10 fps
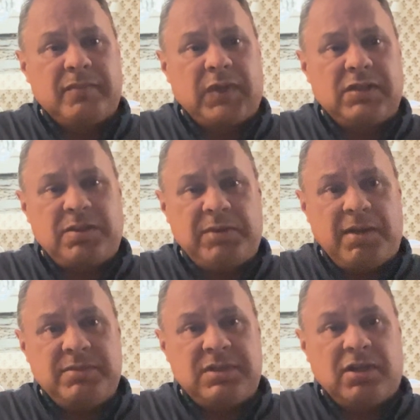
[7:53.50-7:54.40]

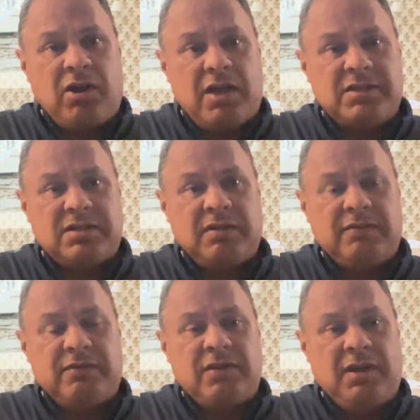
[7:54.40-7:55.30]
Sometimes the cost
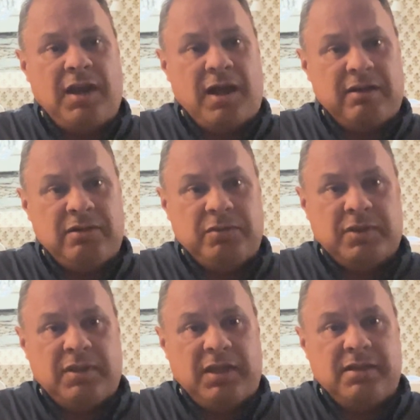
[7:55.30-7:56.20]
of not doing
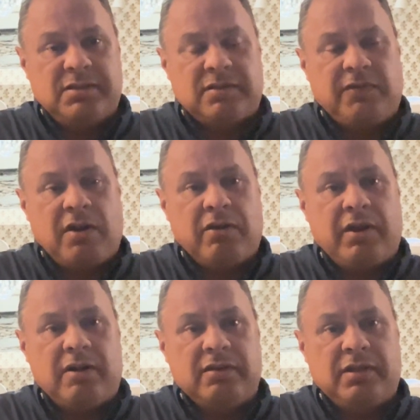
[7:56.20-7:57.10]
things is far
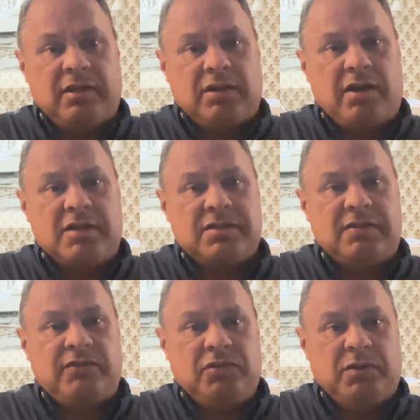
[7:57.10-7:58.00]
greater than the cost
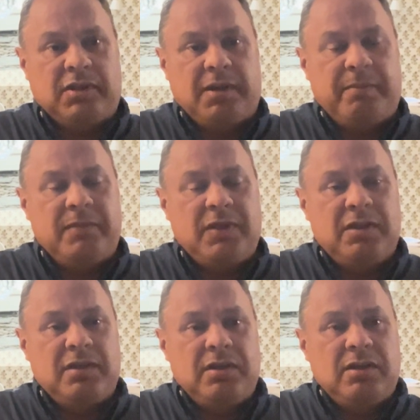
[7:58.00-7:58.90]
of doing them.
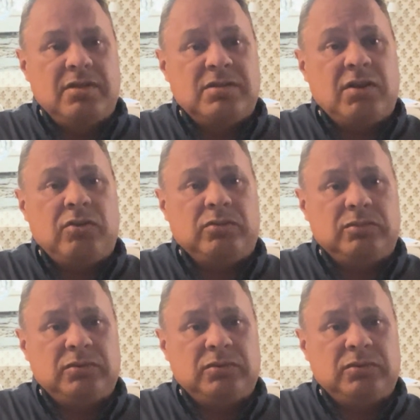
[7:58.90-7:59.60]
So